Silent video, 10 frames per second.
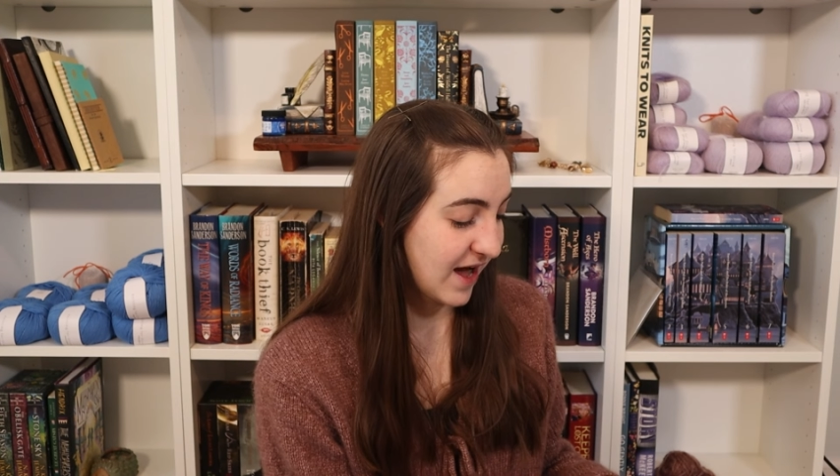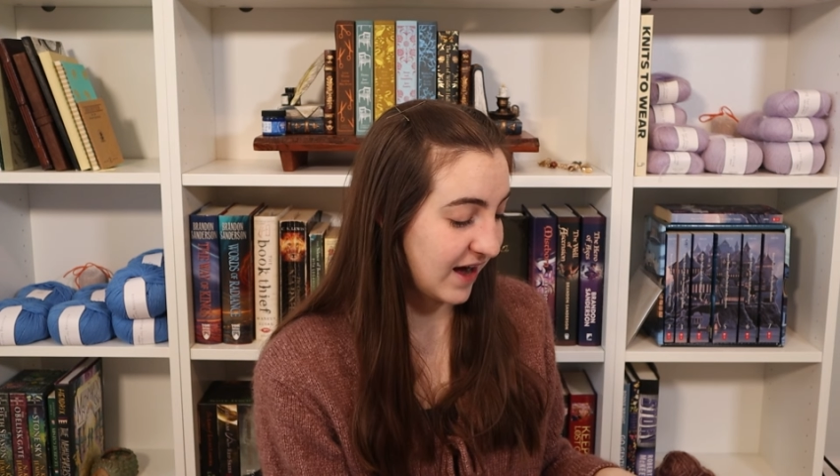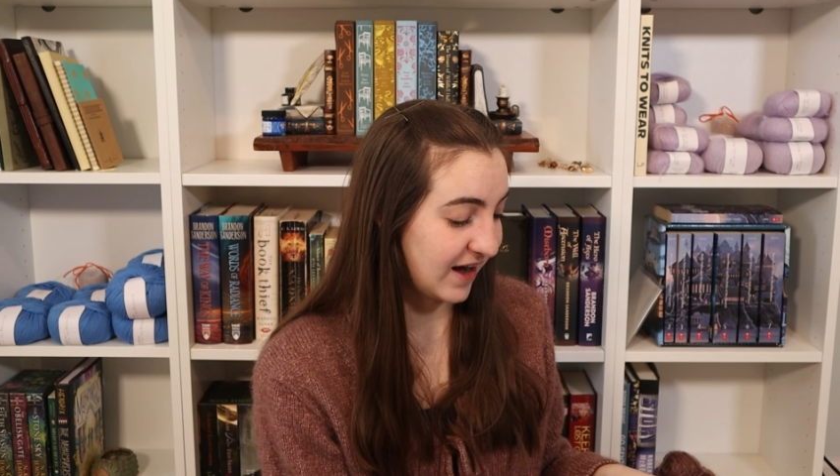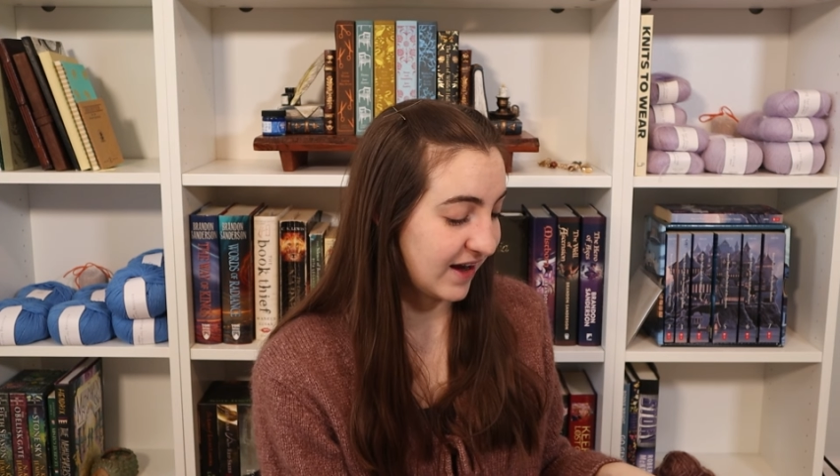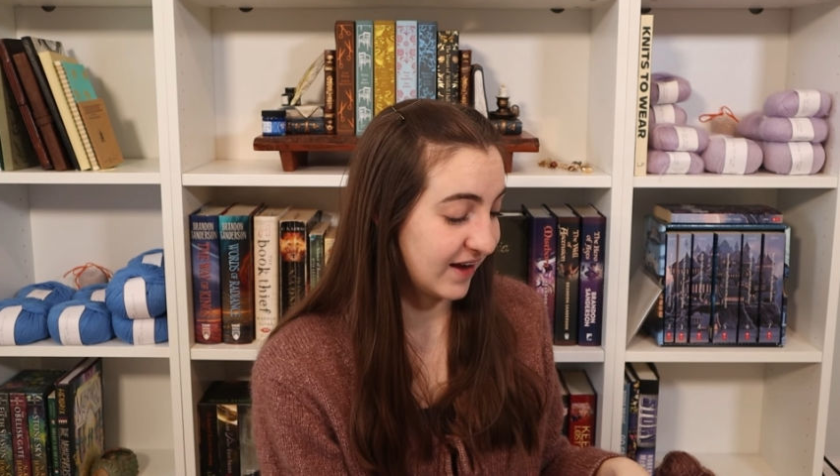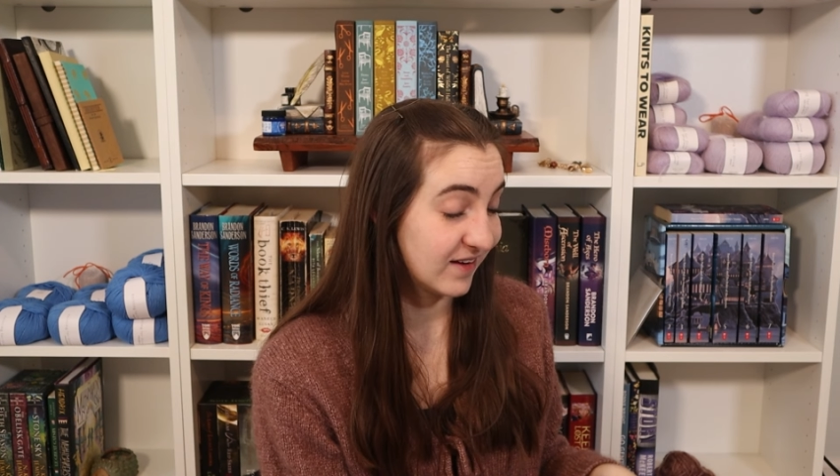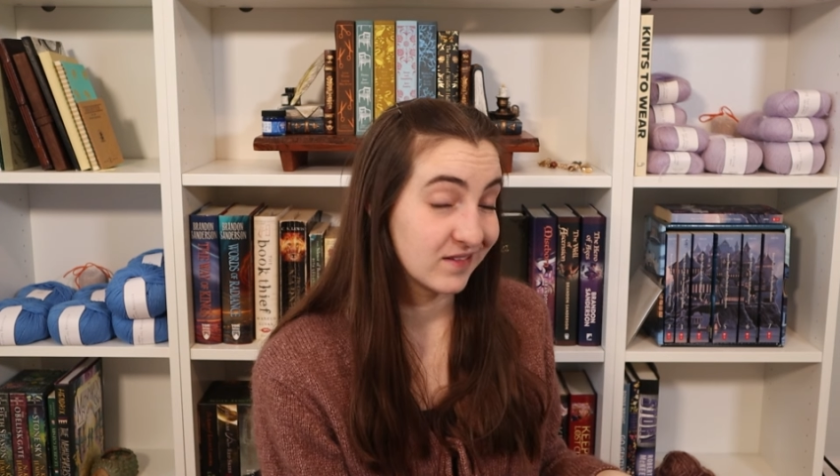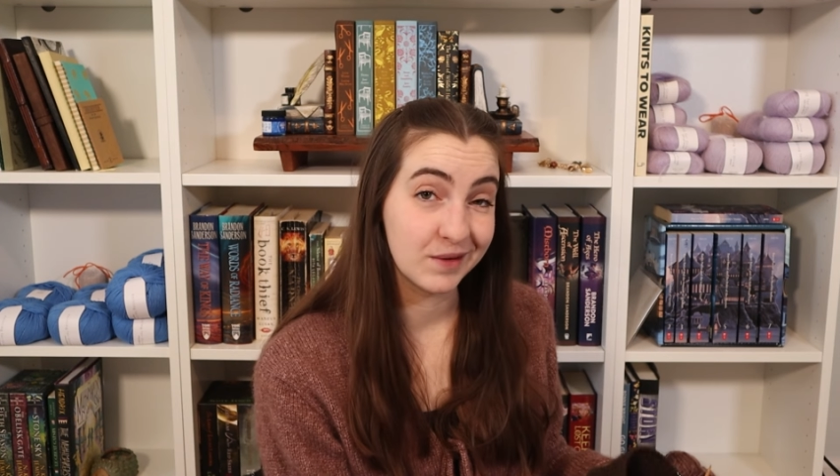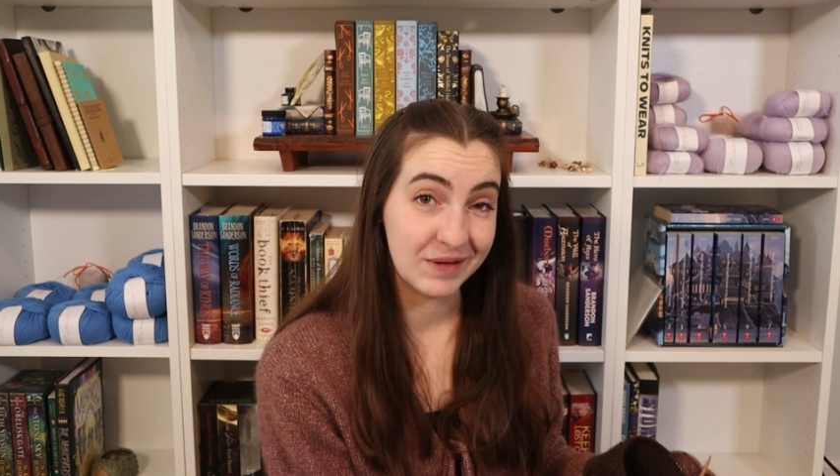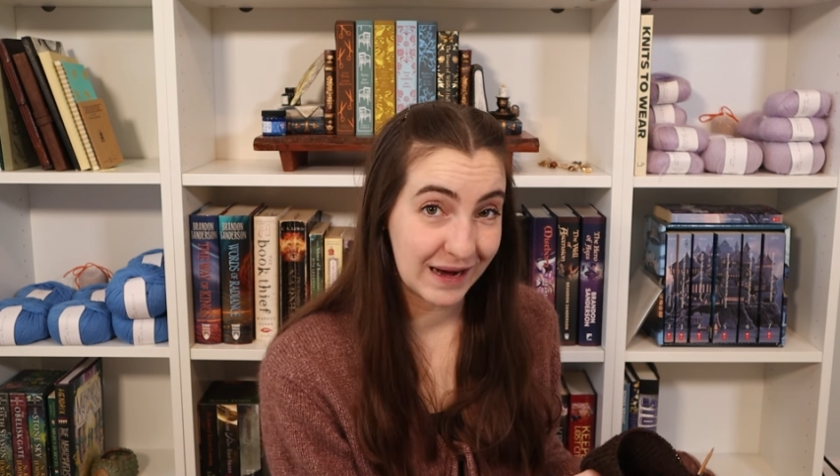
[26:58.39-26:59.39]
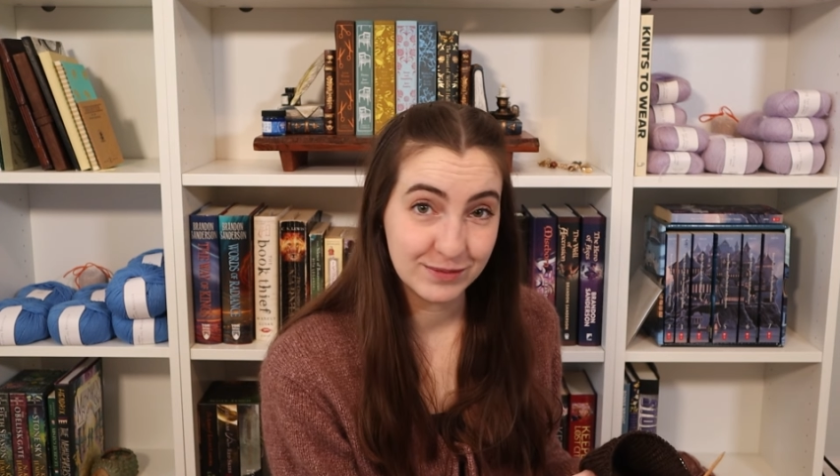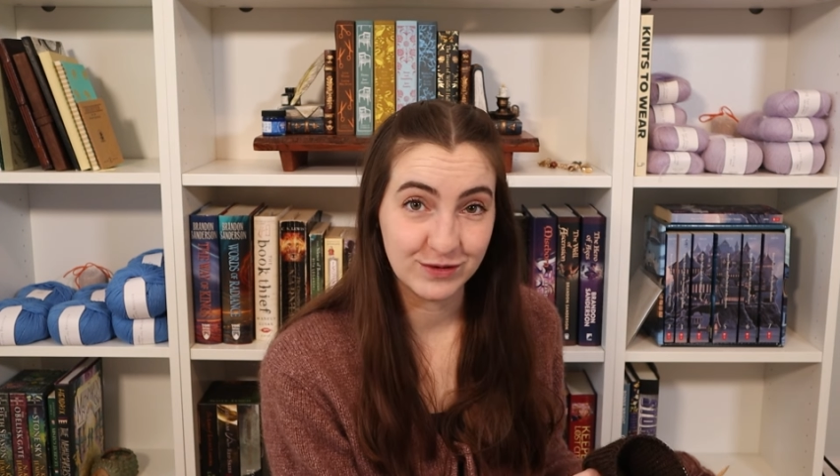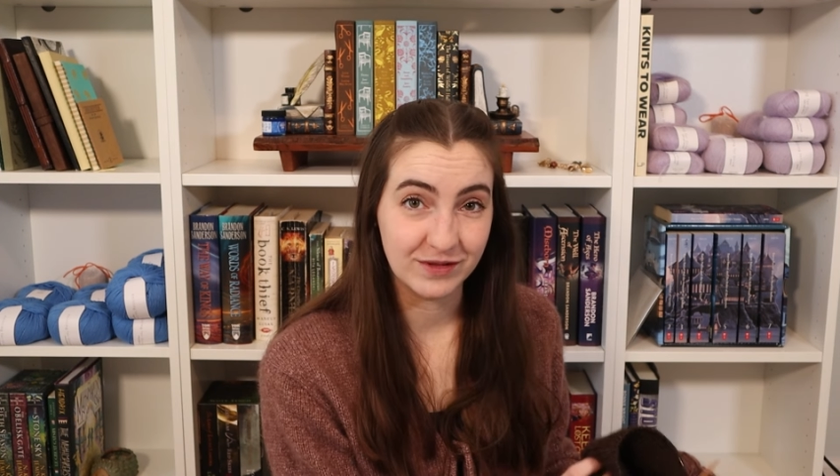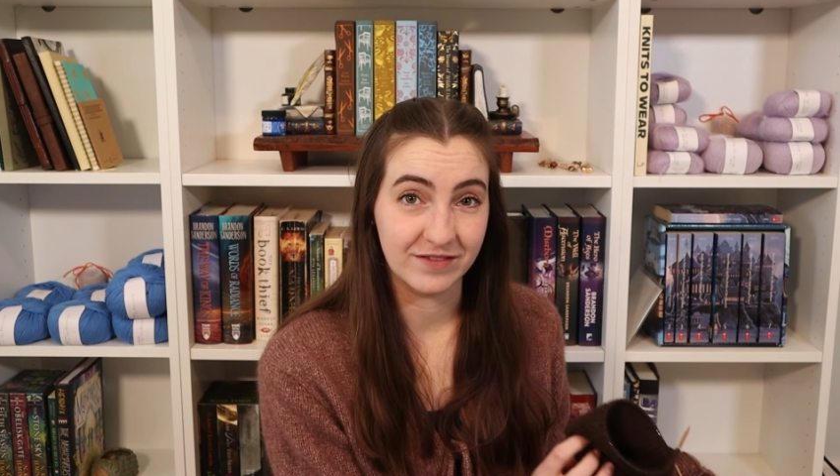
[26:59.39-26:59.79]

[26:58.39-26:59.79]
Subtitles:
I am absolutely